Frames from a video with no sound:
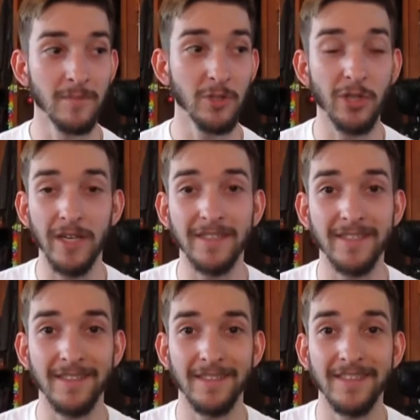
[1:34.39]

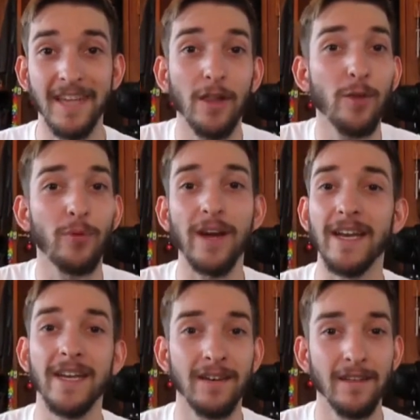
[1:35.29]
just
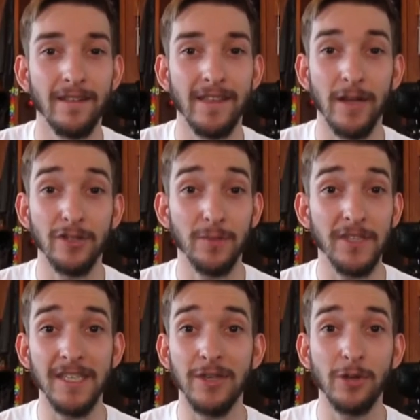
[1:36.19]
celebrating the
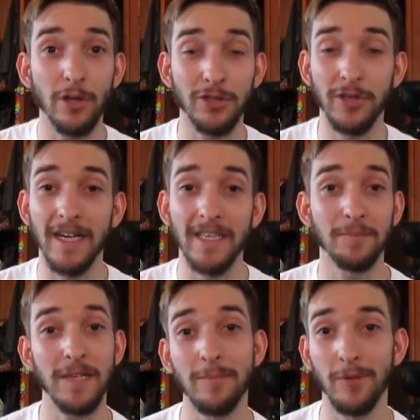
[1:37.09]
LGBTQ culture and its
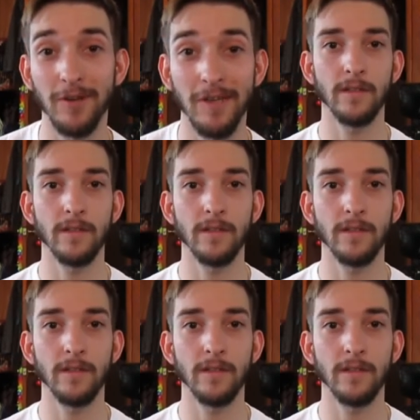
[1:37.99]
people.